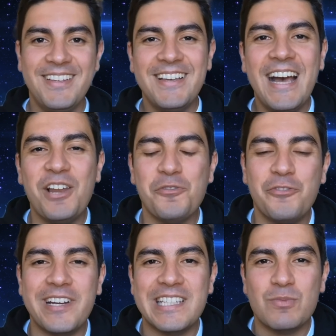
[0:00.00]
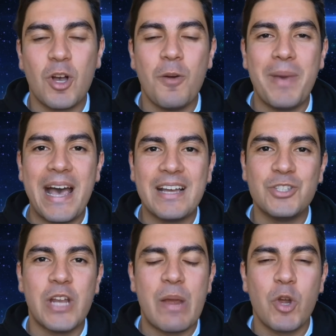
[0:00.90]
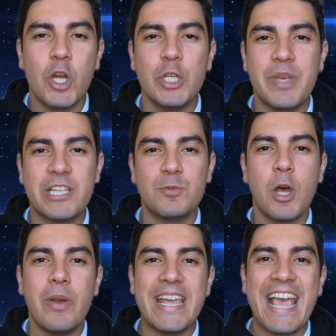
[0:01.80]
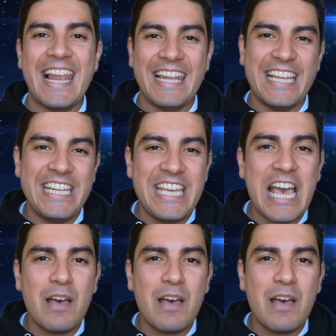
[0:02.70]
Hello friends, welcome back. Today we're going to be exploring Linea